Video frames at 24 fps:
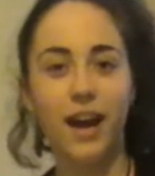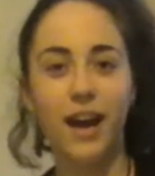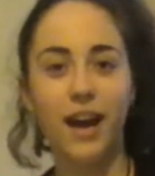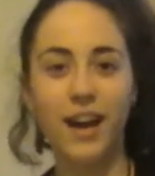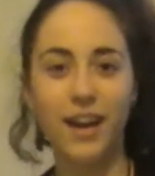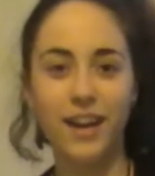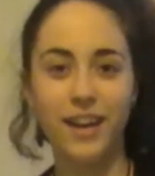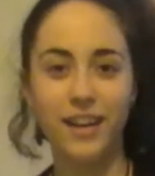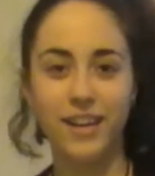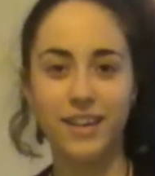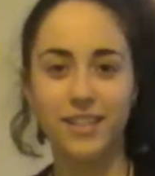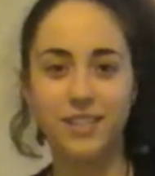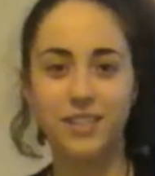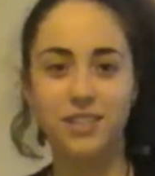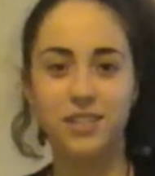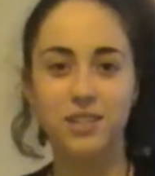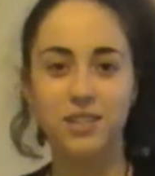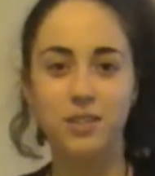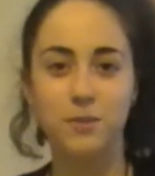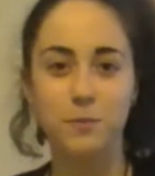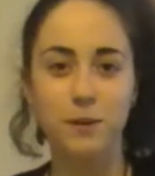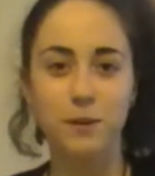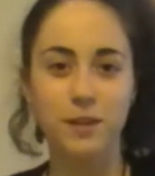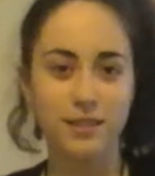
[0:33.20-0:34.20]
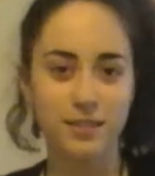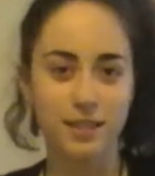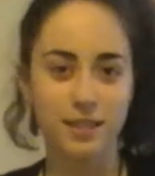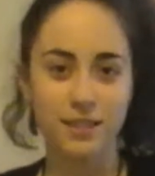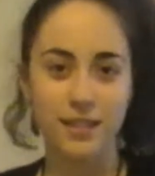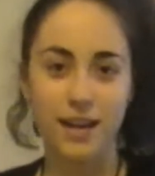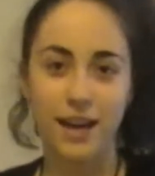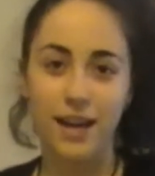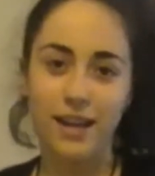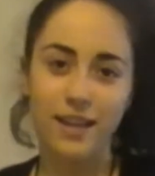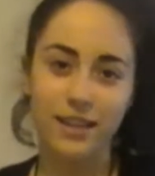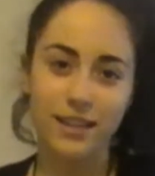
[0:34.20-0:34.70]
Hi, she speaks
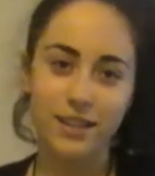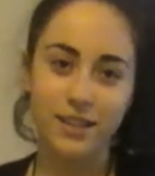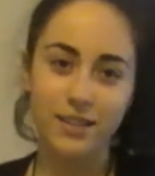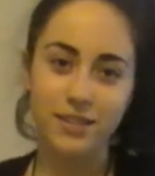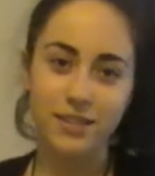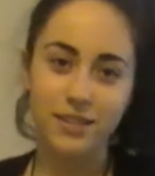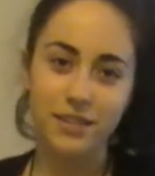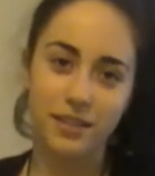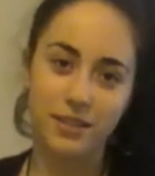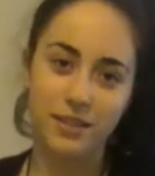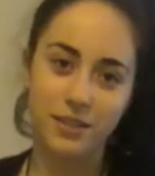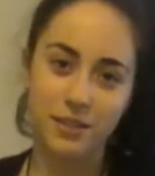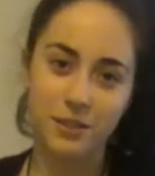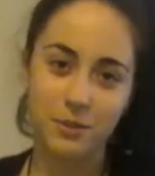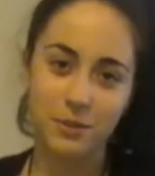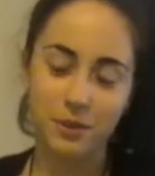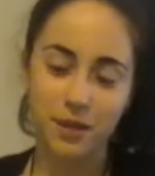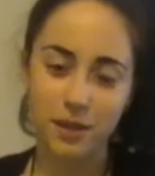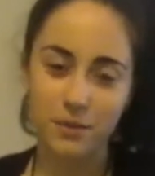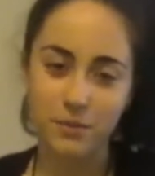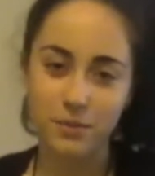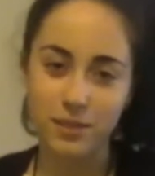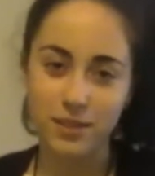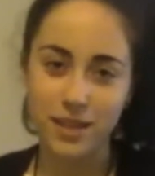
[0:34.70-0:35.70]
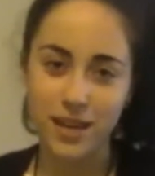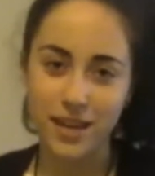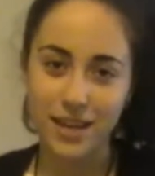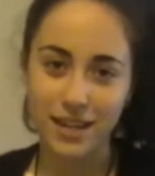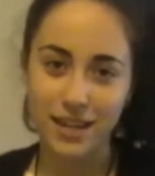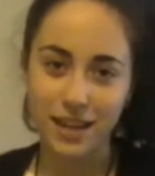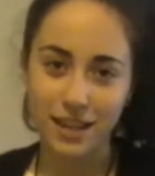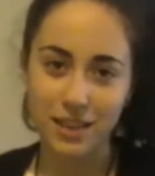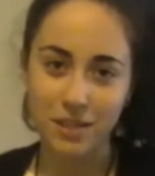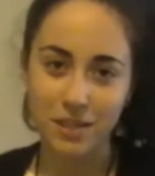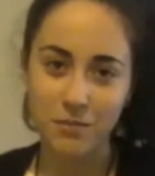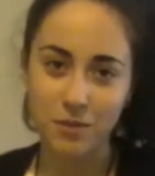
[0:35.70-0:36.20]
Italian. She doesn't know what I'm
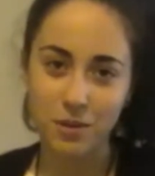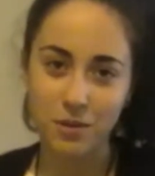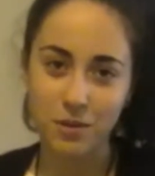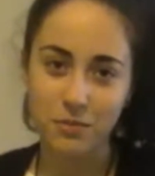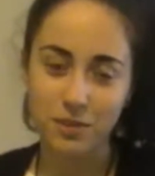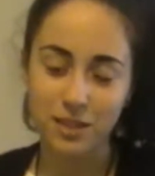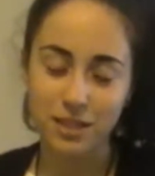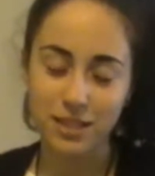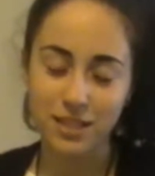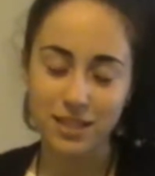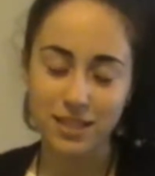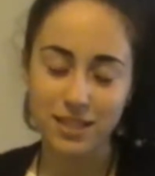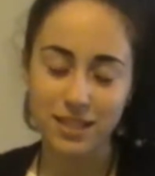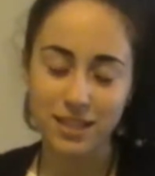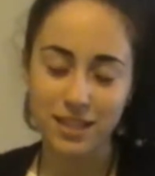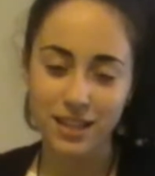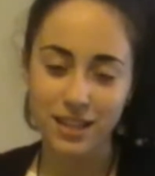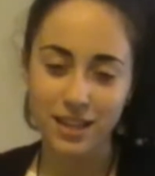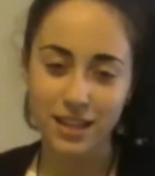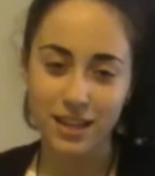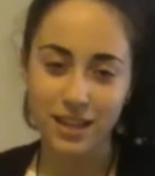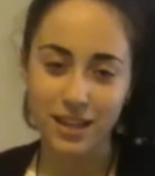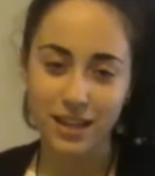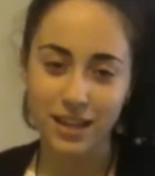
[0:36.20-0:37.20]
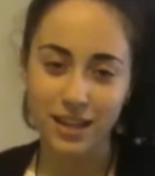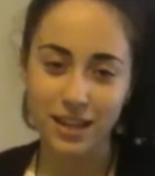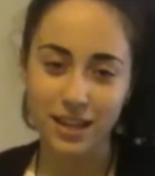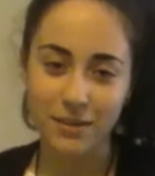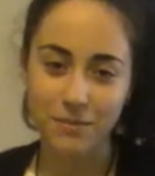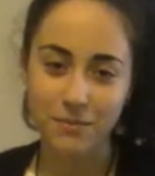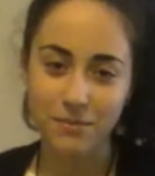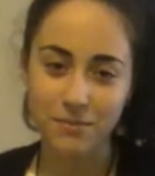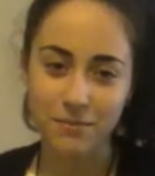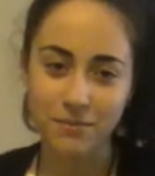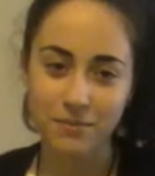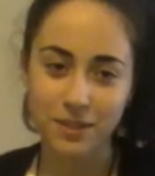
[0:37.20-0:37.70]
saying at the moment.
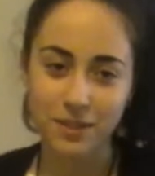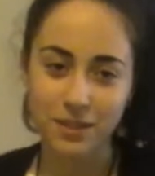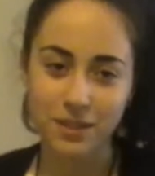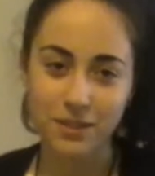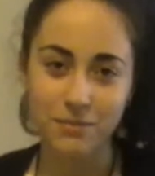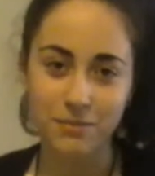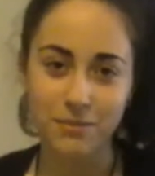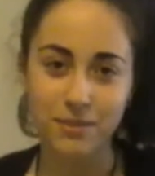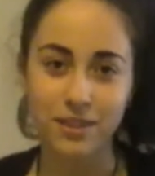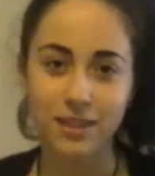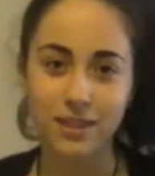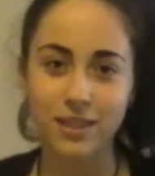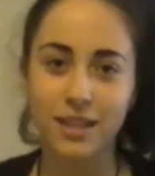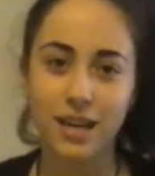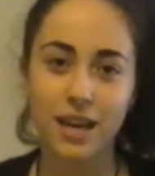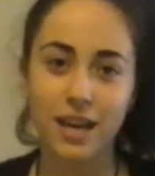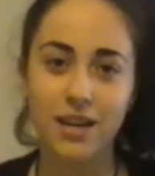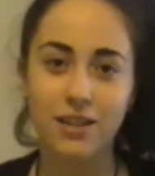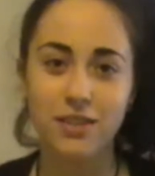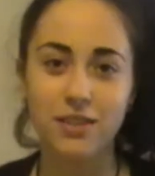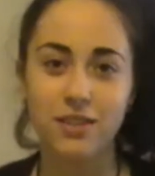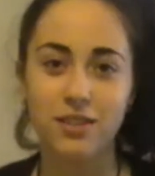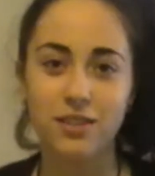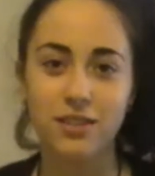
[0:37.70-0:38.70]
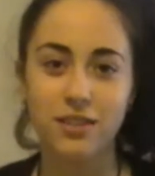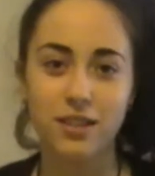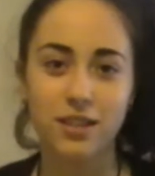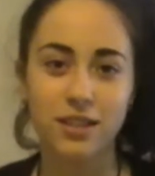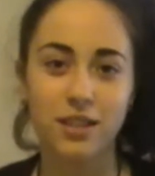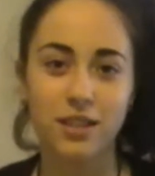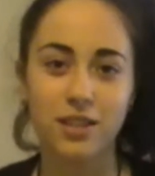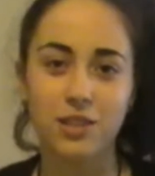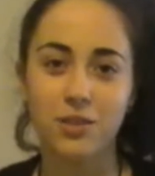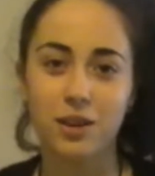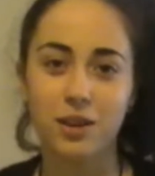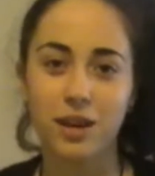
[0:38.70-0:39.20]
But yeah, she's
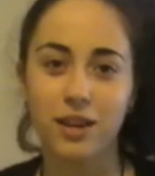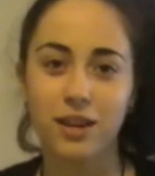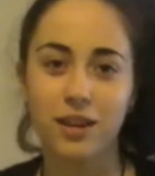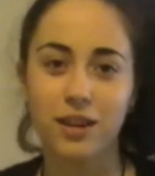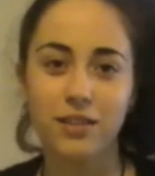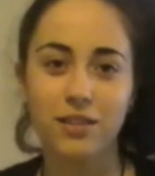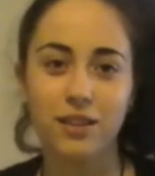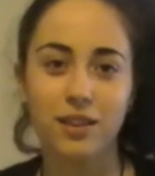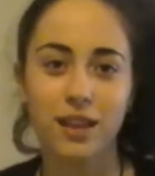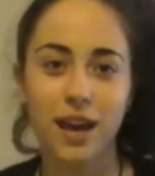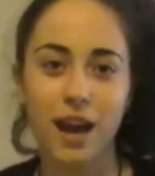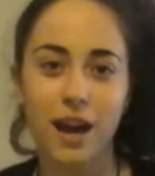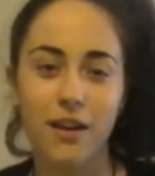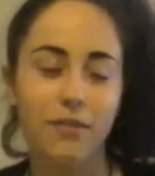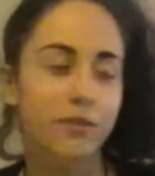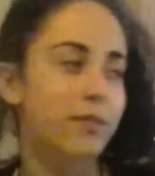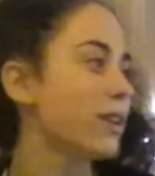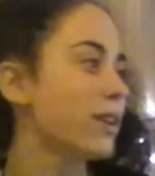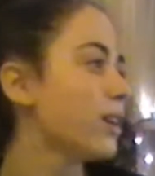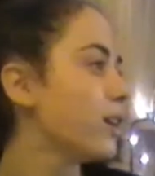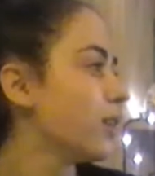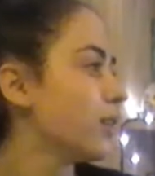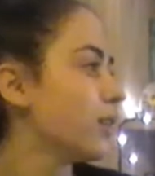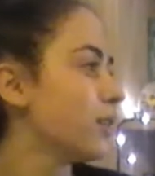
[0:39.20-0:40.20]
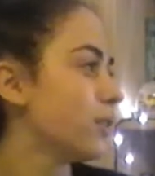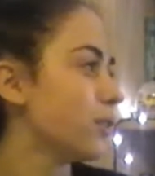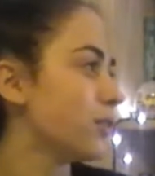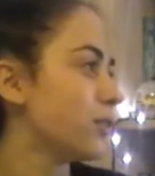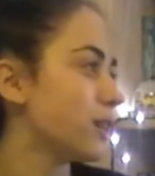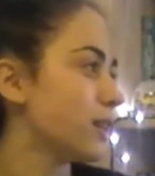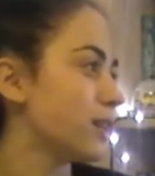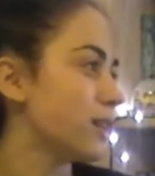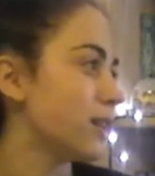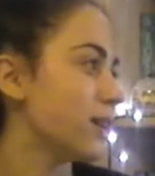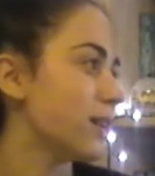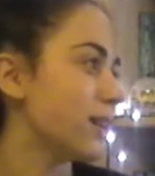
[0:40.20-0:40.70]
gonna try not to laugh. Non
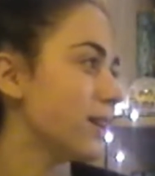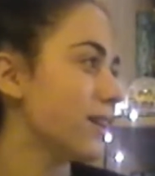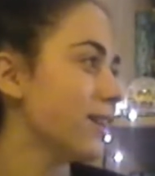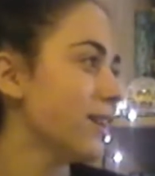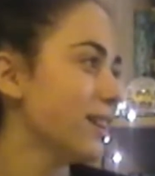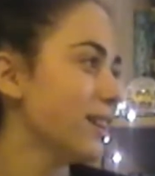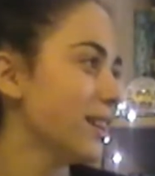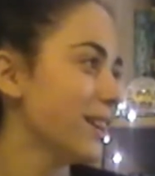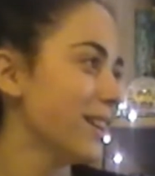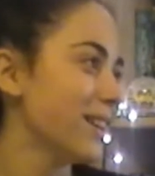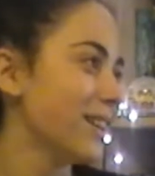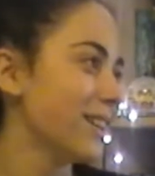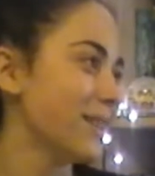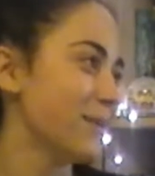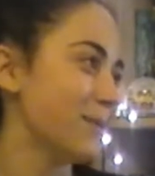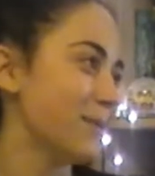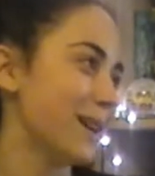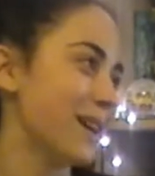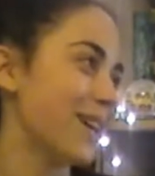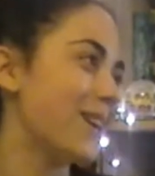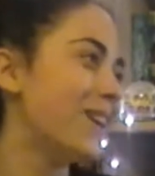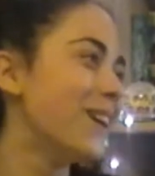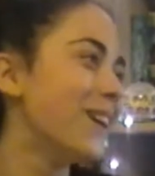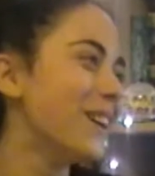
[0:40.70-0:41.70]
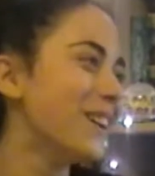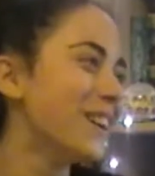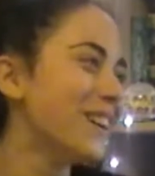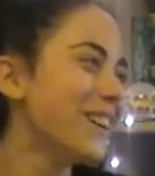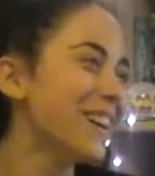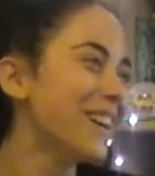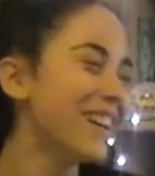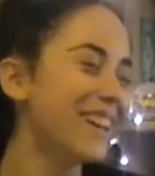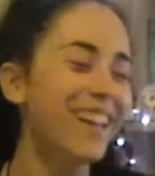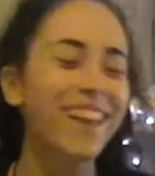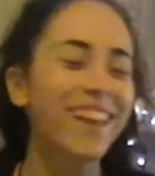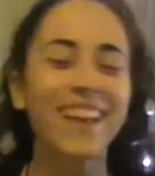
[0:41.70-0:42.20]
ridere, ti prego.
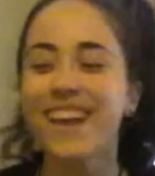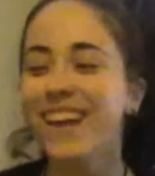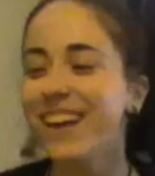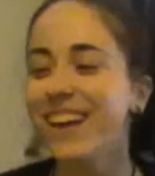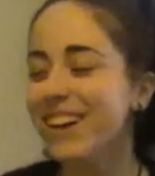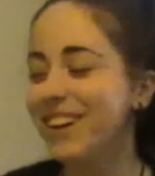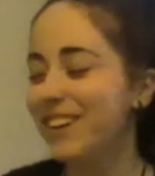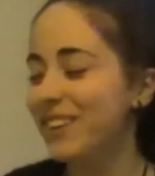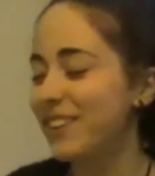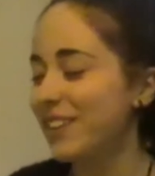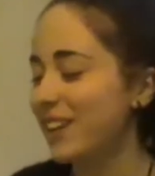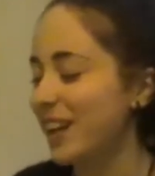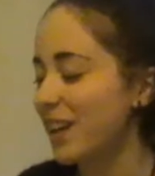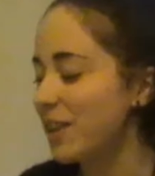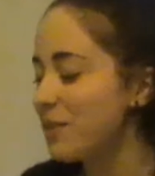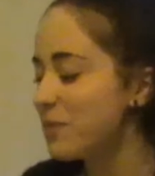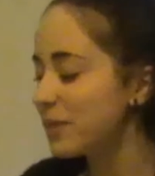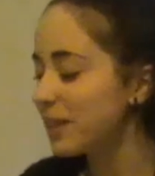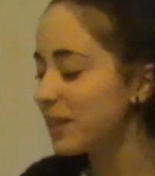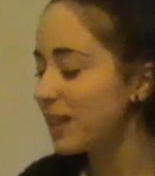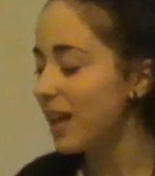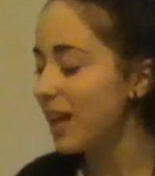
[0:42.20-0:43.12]
Okay.